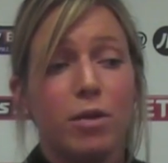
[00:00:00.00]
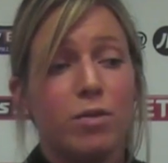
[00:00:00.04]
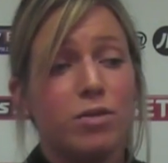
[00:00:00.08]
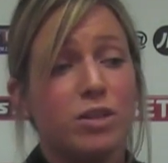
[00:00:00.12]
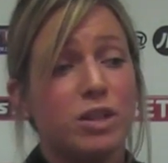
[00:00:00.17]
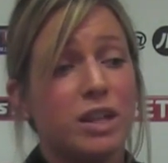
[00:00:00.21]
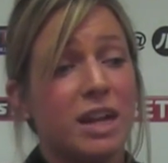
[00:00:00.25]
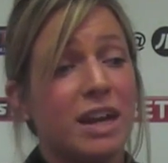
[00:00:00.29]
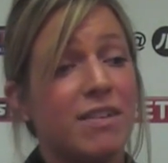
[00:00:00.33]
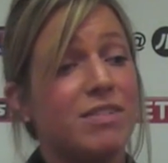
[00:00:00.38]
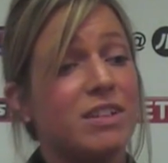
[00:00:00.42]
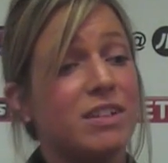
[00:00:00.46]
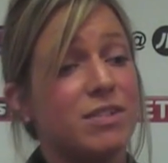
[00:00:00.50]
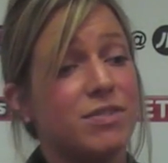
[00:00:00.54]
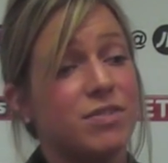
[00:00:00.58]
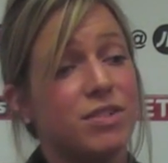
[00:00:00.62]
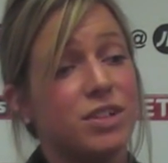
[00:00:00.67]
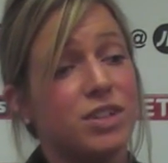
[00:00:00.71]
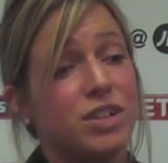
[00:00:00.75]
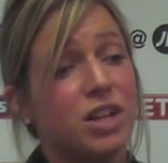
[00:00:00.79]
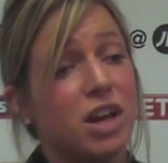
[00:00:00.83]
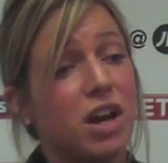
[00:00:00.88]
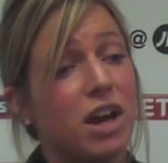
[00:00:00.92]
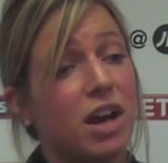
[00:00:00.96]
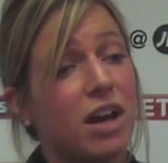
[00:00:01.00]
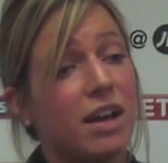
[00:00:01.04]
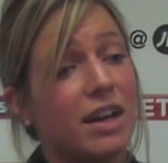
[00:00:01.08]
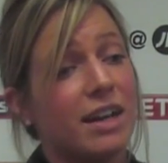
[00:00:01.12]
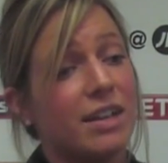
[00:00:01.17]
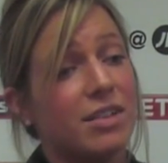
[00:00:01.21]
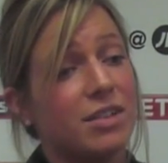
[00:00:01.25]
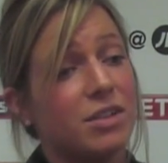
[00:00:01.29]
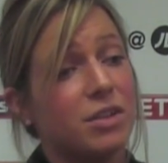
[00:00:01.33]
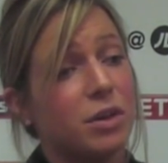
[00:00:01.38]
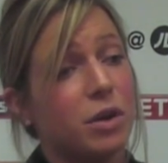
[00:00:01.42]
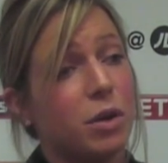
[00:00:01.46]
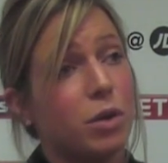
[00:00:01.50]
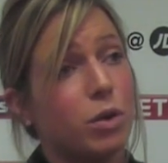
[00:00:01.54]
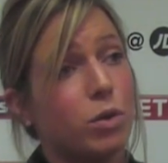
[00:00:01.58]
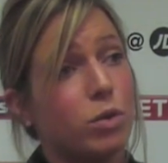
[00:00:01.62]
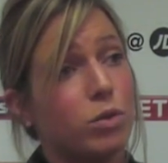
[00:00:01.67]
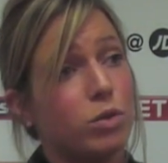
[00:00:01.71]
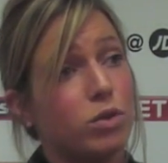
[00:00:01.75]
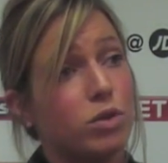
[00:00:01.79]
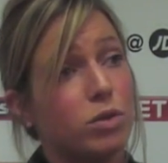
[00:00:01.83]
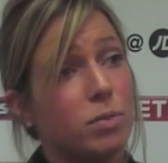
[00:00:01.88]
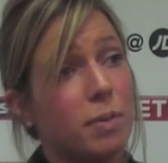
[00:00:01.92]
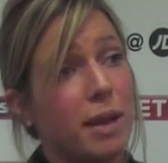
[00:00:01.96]
Obviously you have different targets and
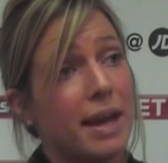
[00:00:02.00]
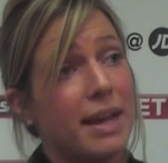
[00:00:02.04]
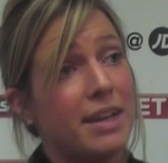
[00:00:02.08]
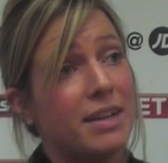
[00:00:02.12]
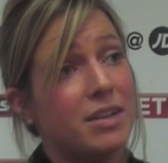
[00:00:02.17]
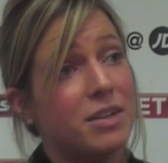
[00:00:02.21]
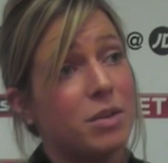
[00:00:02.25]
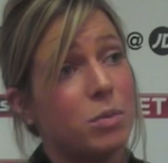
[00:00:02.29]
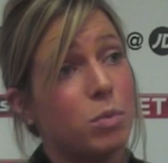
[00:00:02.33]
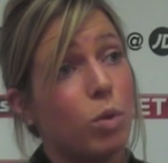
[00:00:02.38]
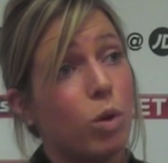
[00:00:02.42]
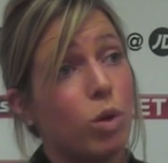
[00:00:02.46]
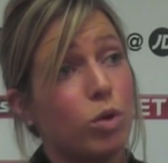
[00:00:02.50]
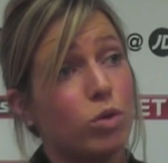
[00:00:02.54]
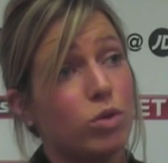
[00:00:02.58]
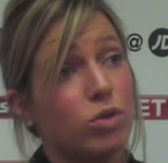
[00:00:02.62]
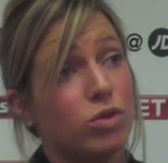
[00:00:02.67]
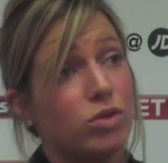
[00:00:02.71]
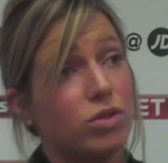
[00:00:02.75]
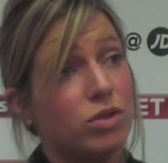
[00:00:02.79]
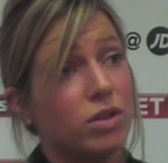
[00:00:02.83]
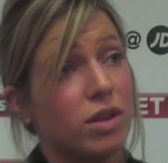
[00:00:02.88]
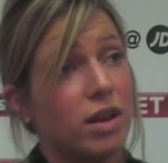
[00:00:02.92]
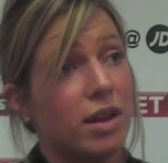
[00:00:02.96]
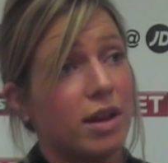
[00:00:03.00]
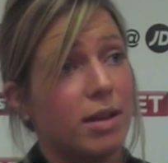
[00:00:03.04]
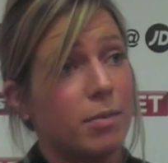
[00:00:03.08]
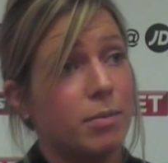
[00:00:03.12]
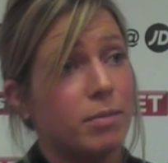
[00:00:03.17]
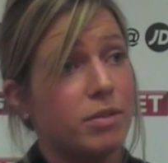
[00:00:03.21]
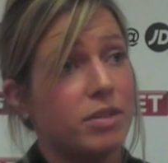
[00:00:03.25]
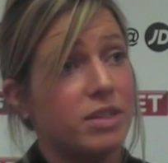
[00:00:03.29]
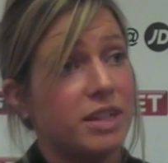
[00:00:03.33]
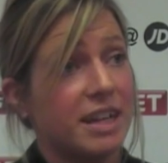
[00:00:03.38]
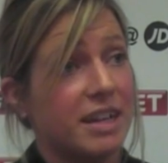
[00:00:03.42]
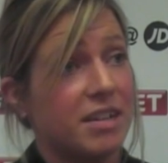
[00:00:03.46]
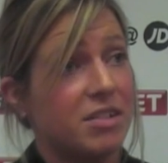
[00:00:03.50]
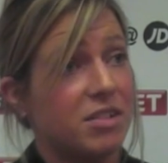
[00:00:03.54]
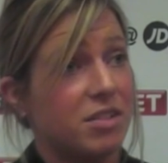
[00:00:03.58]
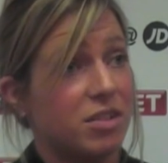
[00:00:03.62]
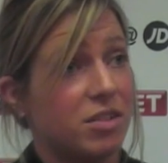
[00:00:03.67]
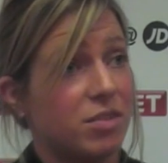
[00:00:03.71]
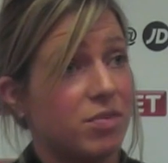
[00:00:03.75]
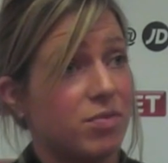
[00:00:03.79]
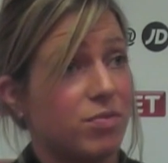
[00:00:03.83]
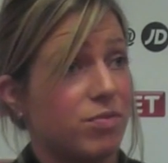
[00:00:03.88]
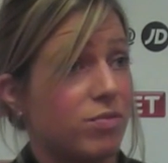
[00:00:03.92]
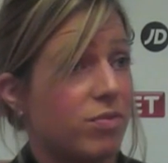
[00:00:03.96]
goals depending on what stage of
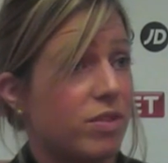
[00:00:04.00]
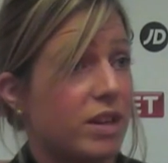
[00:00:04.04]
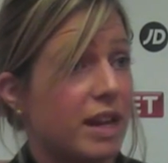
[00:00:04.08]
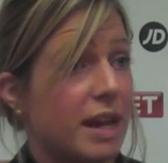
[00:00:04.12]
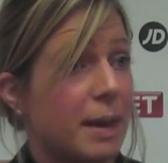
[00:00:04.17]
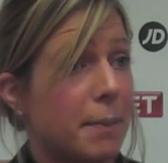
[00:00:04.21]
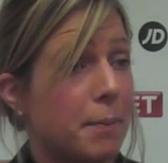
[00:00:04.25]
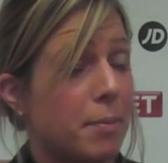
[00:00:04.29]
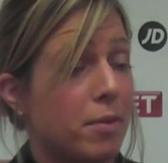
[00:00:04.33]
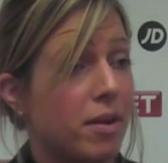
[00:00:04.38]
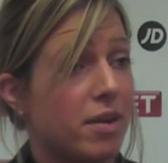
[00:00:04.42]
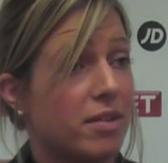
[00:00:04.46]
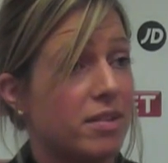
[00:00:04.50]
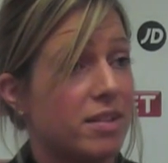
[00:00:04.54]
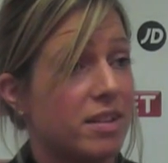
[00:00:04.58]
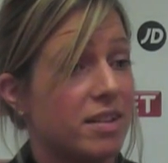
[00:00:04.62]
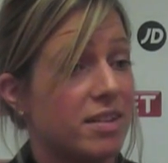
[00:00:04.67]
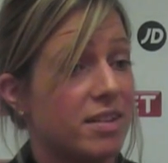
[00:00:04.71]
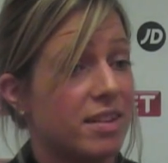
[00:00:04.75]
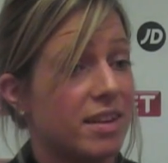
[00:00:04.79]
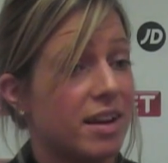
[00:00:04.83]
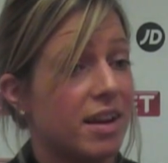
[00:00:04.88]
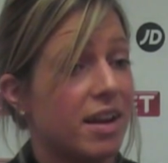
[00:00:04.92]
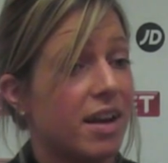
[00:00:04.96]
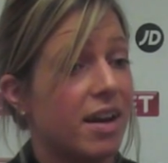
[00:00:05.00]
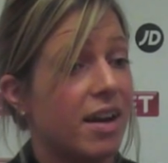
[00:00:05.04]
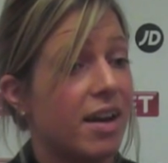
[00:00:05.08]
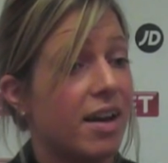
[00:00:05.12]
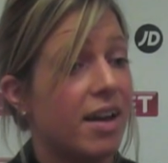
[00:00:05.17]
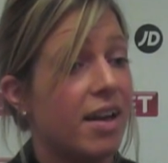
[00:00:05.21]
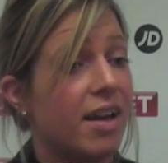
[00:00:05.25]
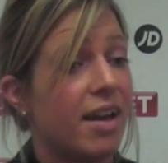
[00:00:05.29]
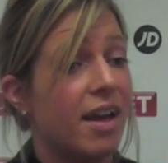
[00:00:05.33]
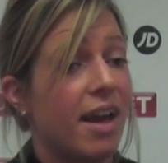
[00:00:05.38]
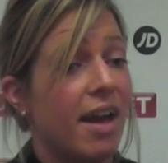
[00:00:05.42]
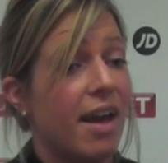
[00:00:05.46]
the rehab process they are.